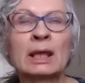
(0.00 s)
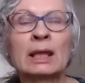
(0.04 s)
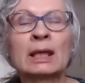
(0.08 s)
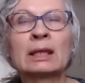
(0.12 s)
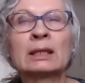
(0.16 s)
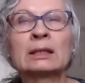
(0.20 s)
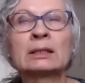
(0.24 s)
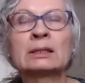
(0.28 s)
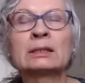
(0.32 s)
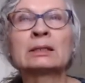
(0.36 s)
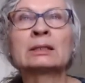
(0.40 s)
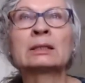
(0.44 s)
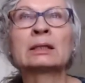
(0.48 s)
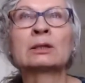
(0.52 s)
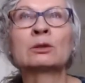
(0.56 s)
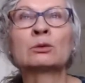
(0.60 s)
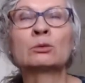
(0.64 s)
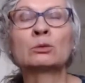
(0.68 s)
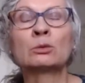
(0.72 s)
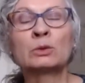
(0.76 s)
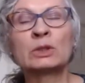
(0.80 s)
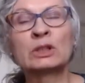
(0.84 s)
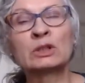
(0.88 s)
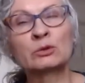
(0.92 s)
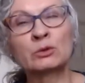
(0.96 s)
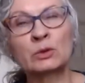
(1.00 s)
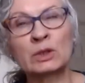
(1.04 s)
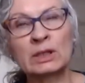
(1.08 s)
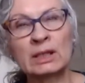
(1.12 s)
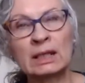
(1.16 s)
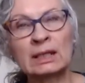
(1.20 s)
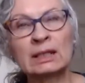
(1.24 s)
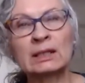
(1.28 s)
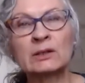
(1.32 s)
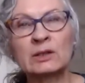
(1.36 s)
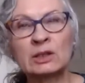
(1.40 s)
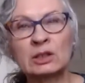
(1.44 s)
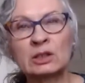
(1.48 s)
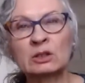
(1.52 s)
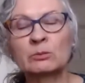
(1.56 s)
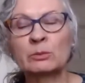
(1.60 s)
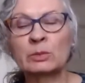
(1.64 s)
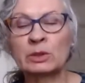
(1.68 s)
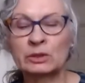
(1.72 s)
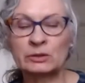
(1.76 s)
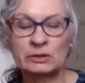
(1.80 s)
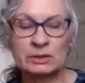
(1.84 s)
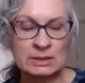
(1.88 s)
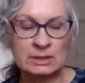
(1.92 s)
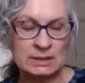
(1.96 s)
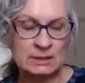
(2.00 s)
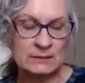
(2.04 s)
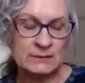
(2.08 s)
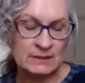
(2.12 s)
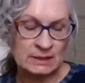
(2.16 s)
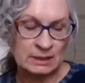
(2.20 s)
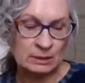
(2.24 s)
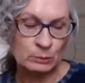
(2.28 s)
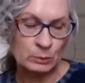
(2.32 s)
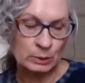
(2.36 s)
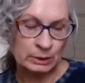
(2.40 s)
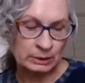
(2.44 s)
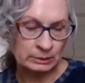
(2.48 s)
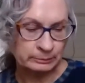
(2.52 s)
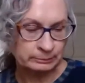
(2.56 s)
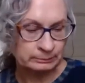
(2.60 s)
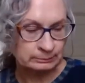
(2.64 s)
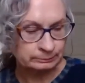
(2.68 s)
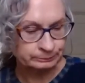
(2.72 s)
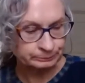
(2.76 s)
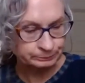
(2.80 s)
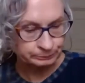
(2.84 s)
and recreating the appearance of someone.